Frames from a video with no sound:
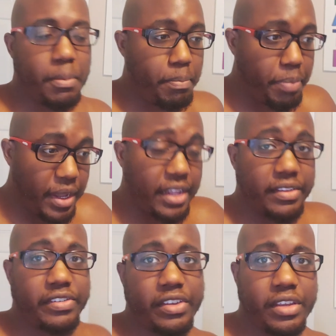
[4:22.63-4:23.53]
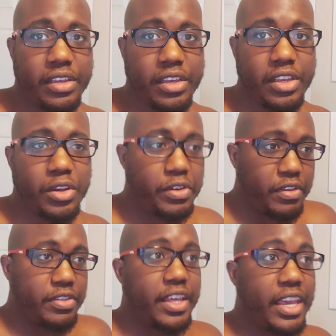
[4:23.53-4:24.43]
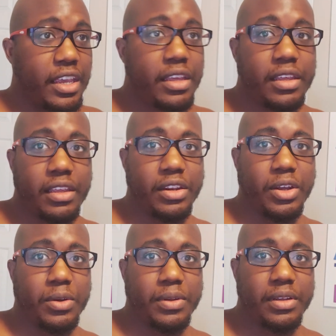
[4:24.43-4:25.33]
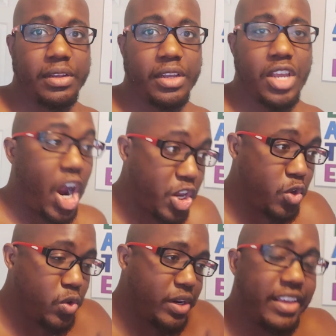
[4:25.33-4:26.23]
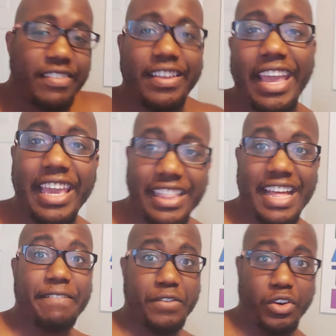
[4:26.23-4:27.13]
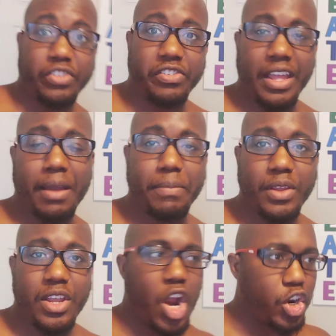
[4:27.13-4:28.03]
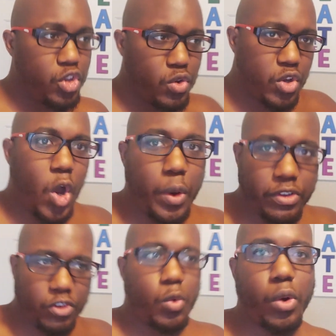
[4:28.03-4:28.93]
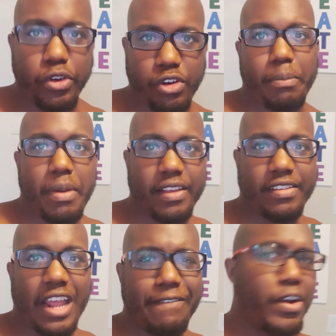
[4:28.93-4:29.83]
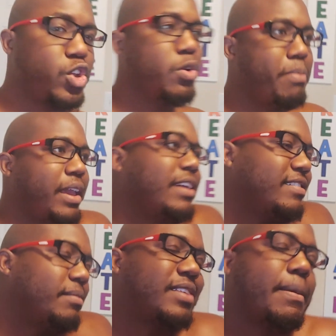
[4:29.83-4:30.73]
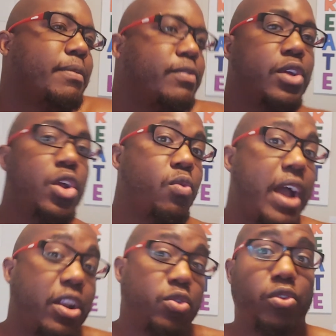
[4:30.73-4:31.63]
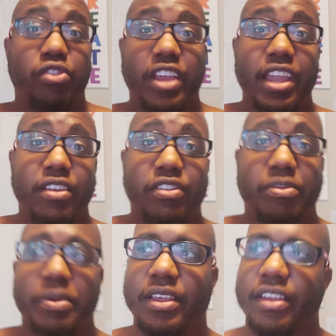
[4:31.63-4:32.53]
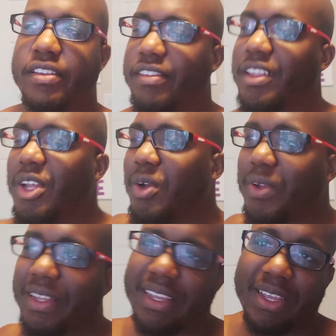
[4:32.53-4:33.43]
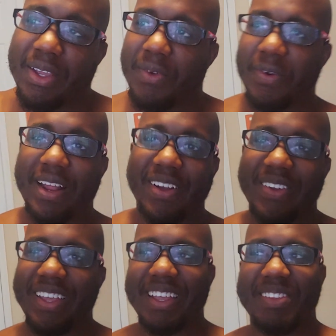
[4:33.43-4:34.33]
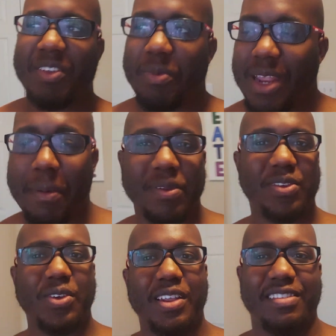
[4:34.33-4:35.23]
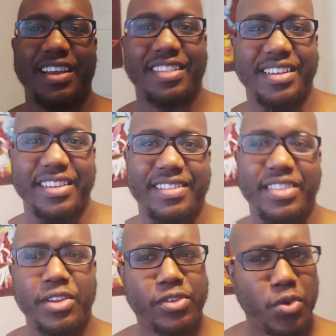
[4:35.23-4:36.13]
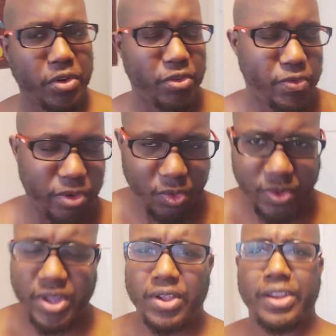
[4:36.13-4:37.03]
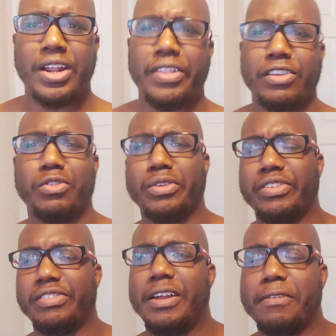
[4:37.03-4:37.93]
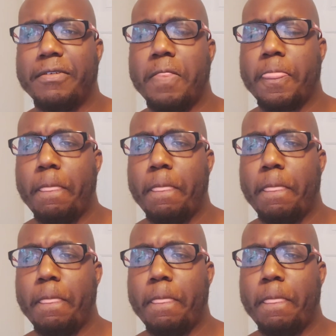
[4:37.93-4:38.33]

But here's the thing, you know, are you at least taking that first step? Are you going toward your best life? Are you making some type of radical change? Because, you know, we're not going to get too many opportunities like this. And there's, of course, free will and all that sort of stuff.